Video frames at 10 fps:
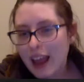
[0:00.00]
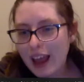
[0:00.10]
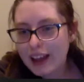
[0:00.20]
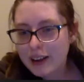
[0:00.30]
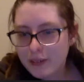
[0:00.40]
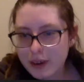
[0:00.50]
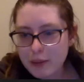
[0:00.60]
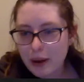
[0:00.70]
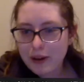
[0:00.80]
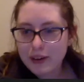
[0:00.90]
Hey, what
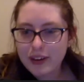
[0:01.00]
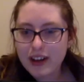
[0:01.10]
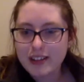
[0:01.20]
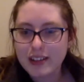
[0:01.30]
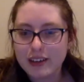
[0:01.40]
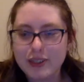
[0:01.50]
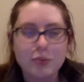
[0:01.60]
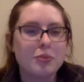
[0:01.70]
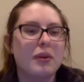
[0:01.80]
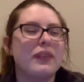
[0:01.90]
about classic
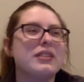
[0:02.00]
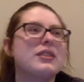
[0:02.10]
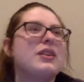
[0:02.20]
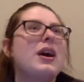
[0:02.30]
Christmas movies?